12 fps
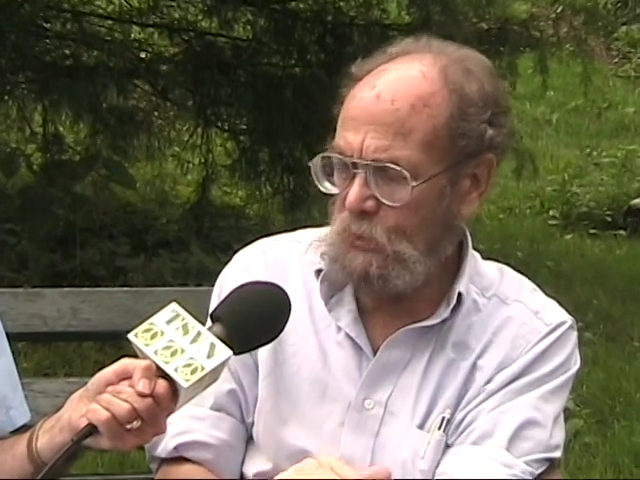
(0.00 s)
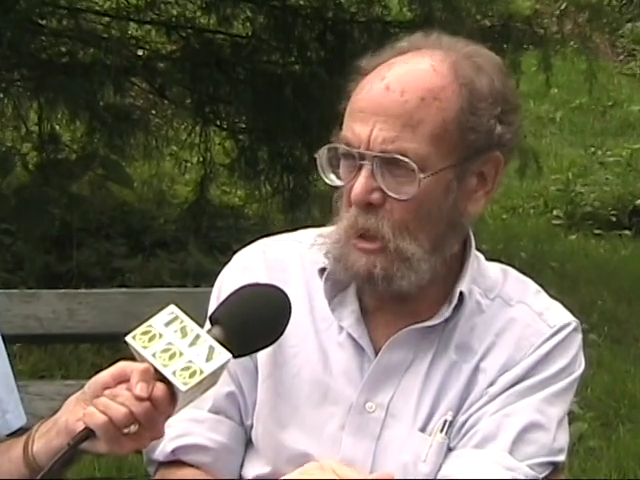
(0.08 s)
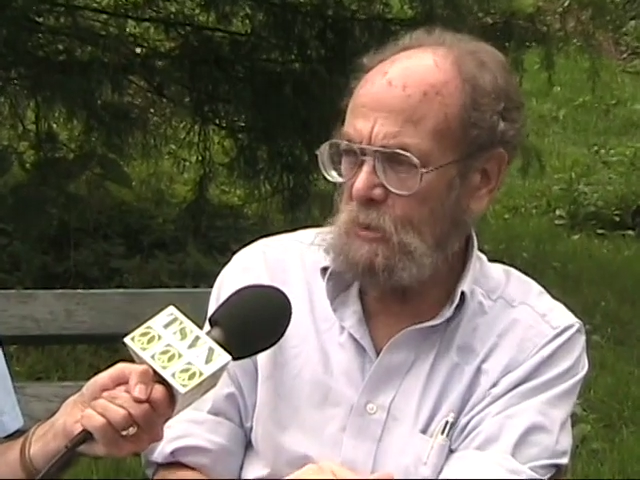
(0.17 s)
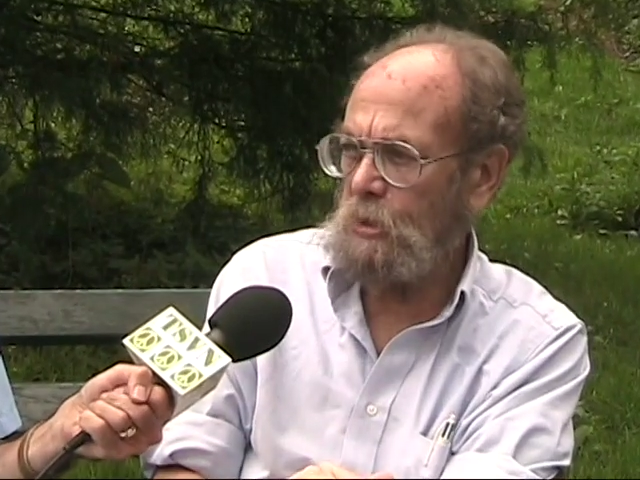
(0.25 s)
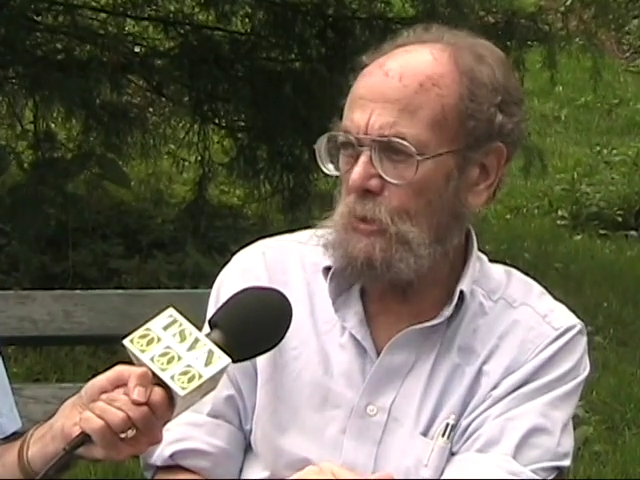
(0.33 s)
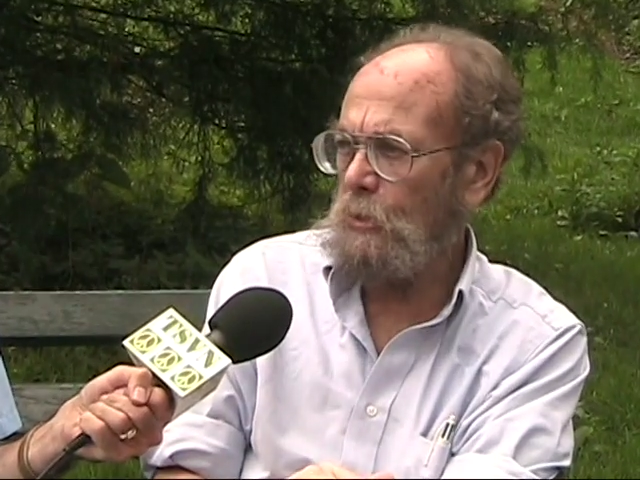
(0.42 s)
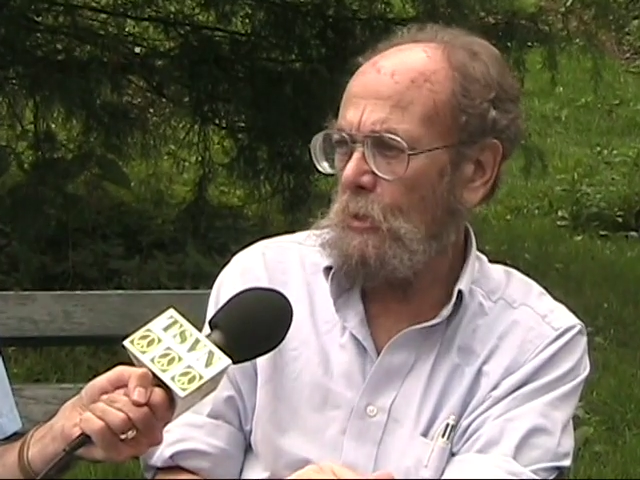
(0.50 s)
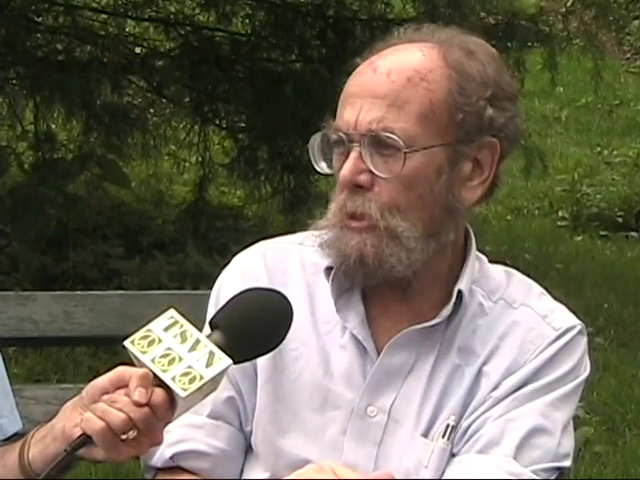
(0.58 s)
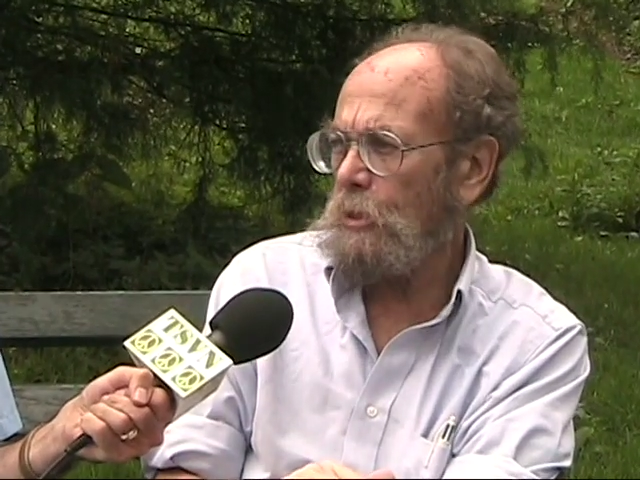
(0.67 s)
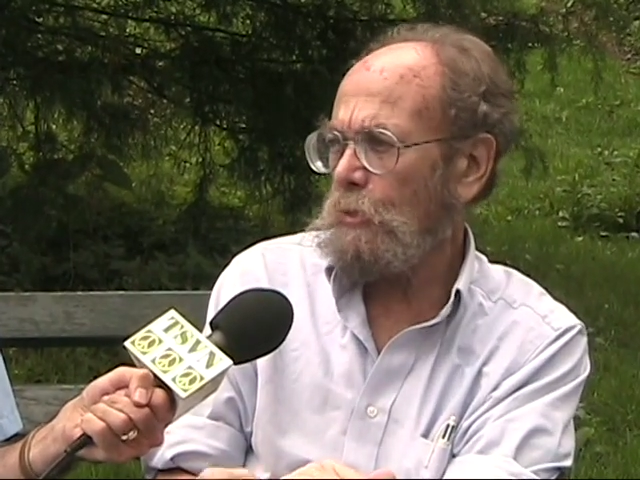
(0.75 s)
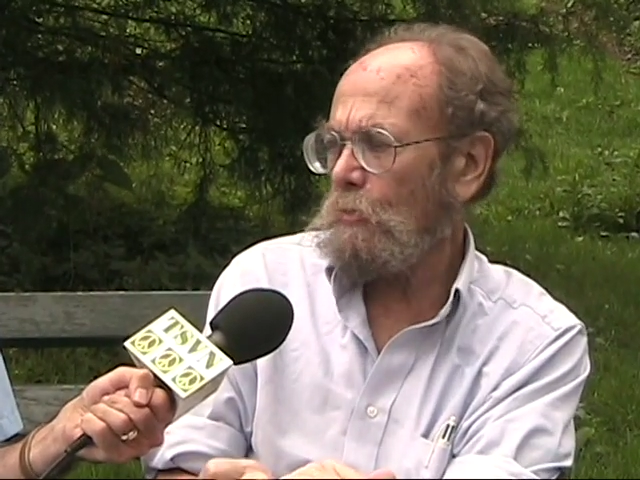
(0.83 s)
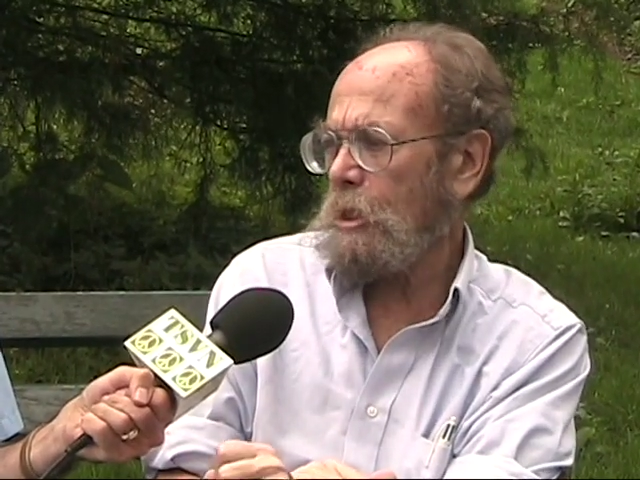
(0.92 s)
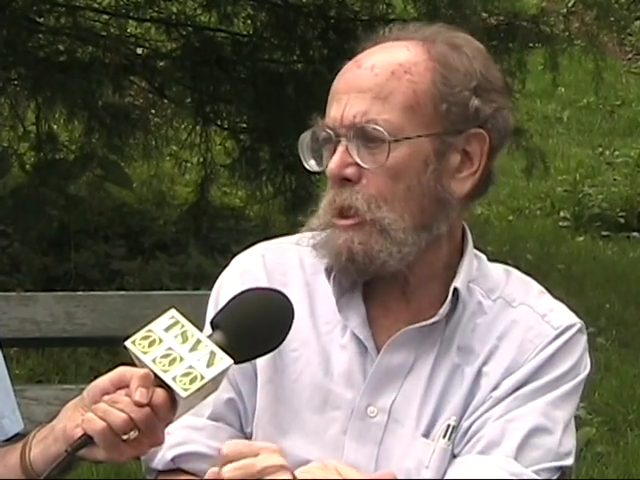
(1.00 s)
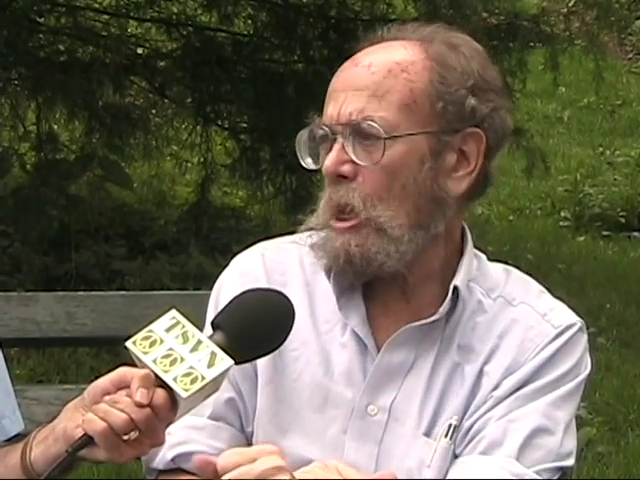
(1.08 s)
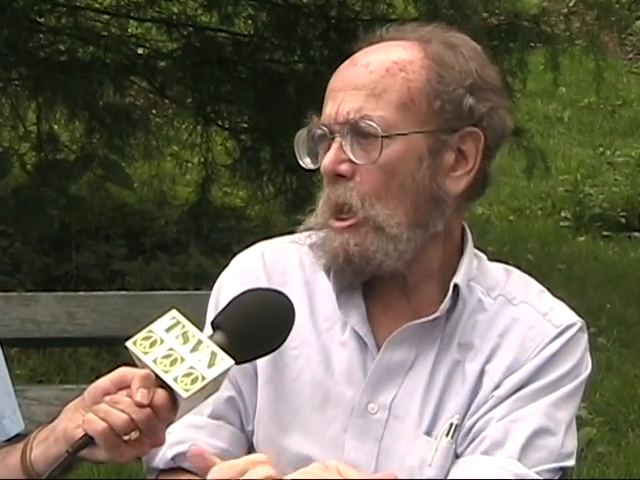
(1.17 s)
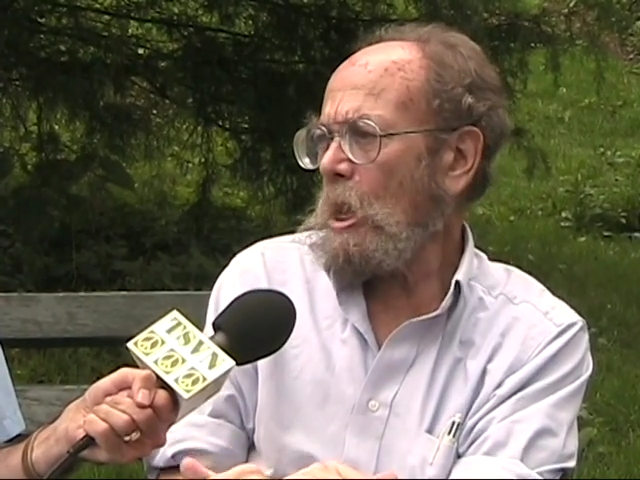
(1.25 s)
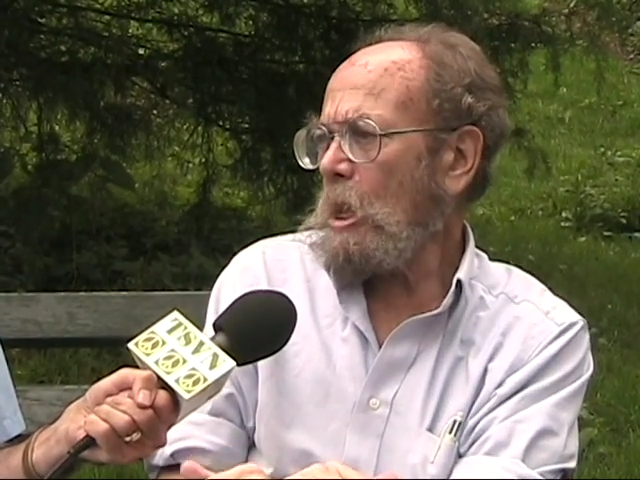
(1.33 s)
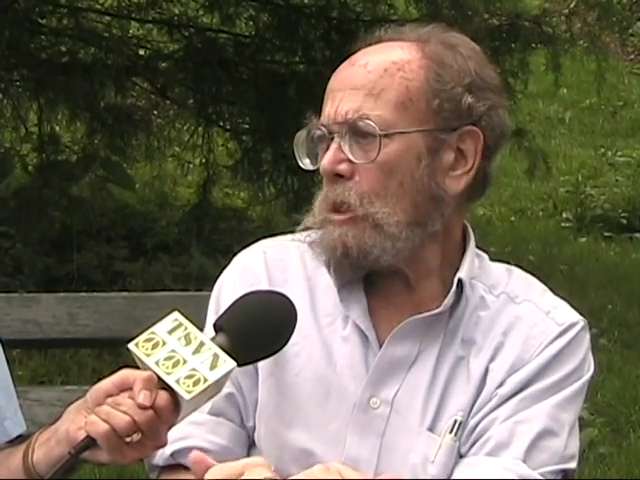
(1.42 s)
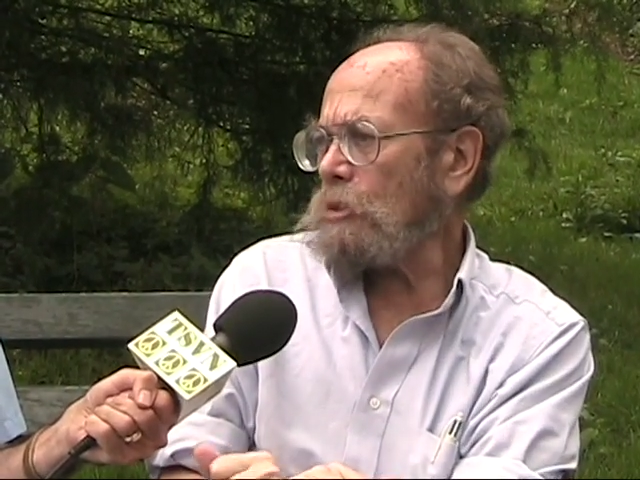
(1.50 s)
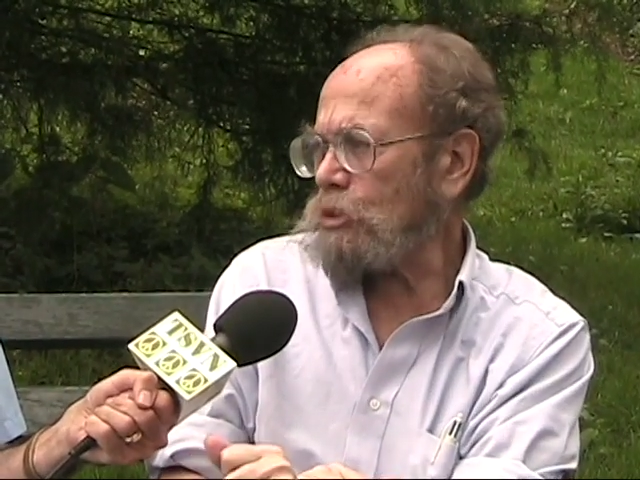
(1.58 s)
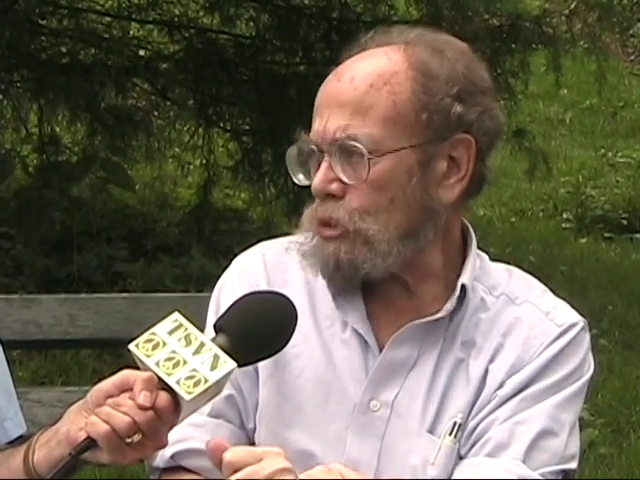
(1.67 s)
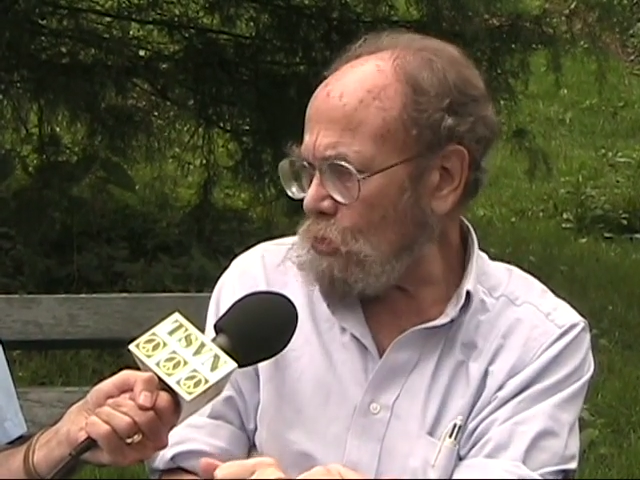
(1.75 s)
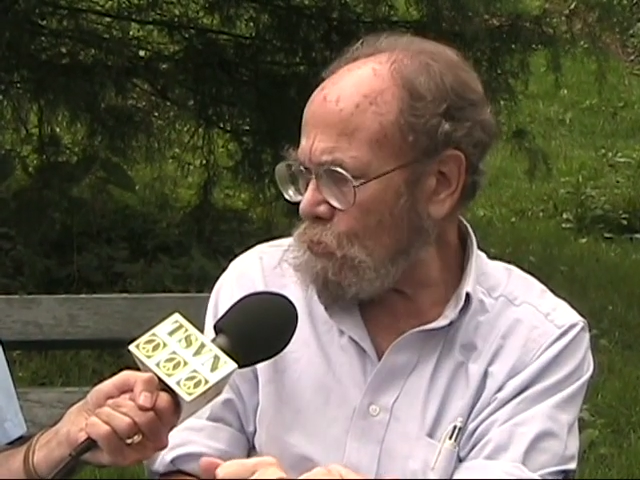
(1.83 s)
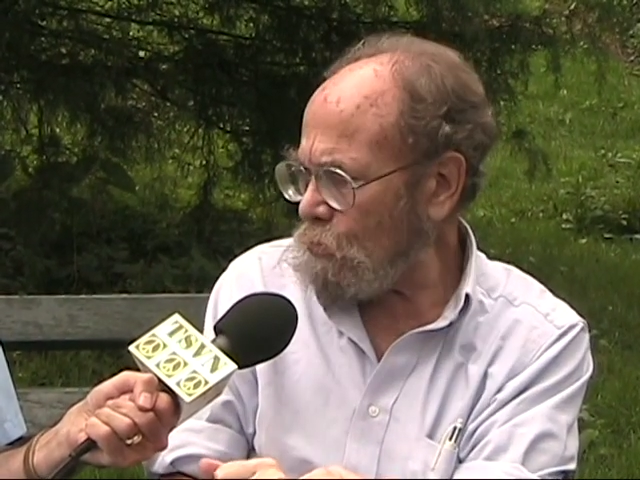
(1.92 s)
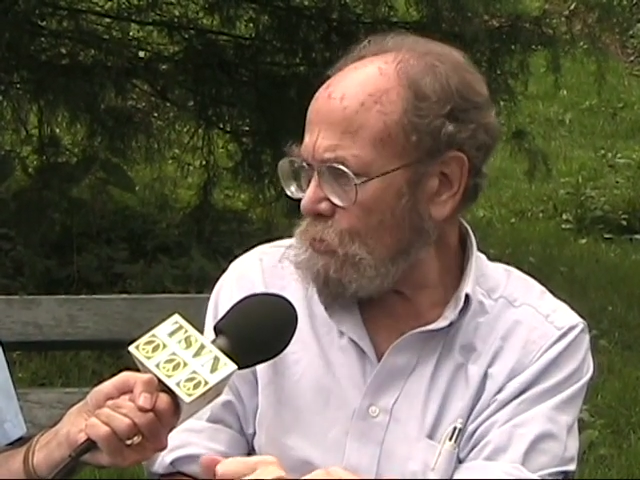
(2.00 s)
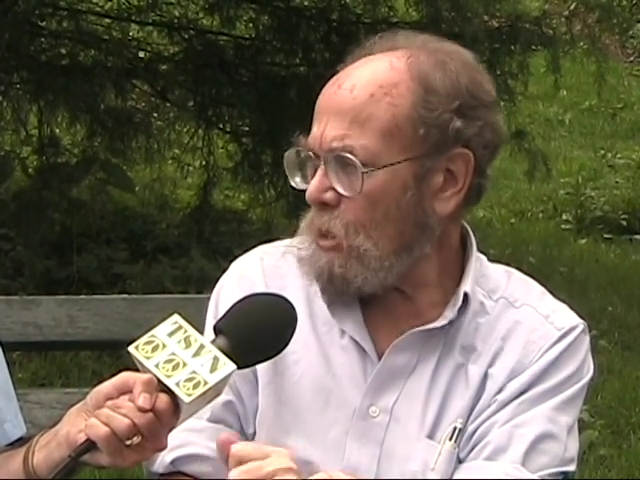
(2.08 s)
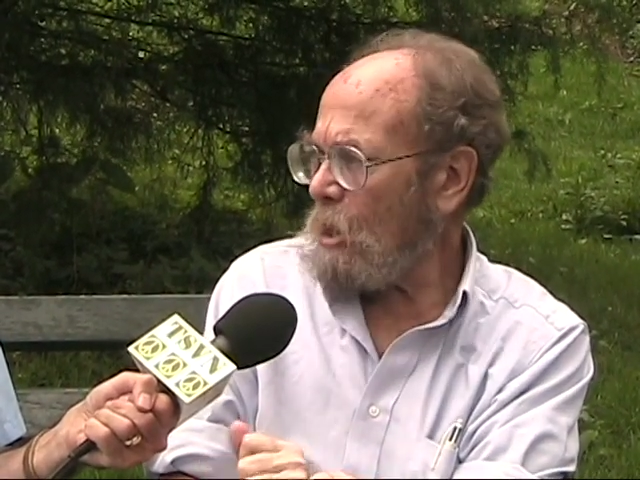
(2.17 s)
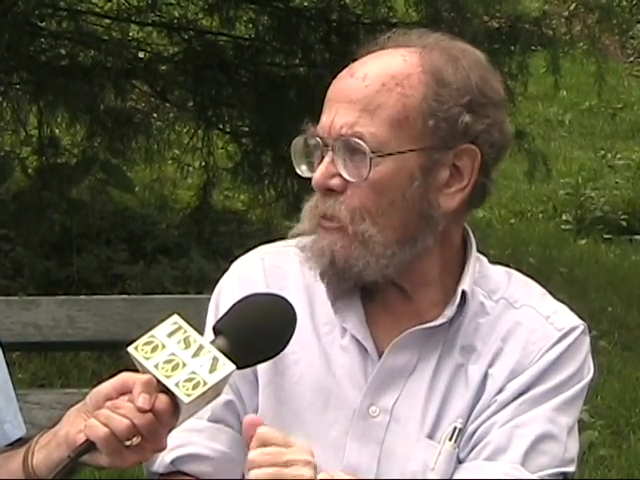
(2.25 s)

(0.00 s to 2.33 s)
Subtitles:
1933. In June,